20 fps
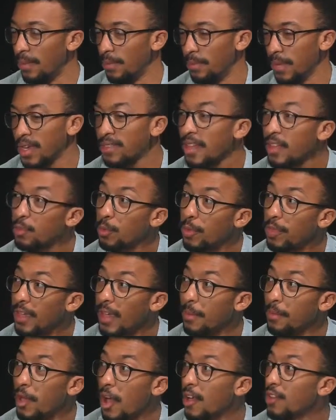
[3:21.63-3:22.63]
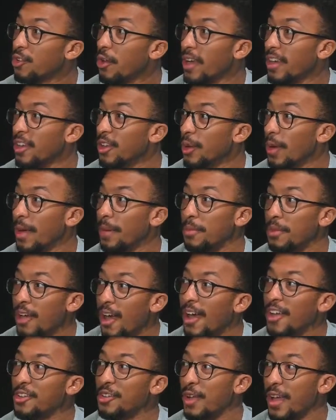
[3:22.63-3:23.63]
Because that's one thing I'm not trying to do. I am
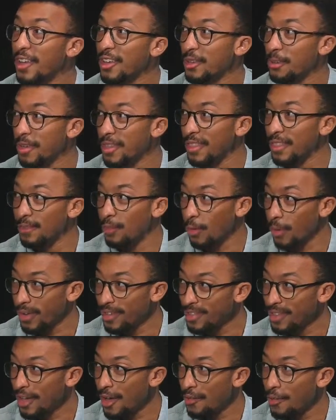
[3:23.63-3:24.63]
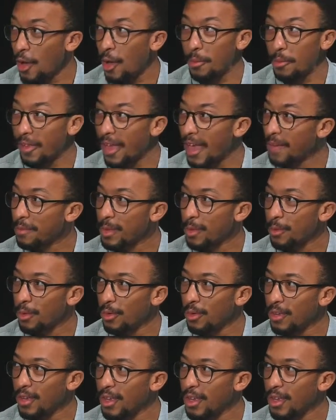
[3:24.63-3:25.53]
not trying to be the voice of all black people.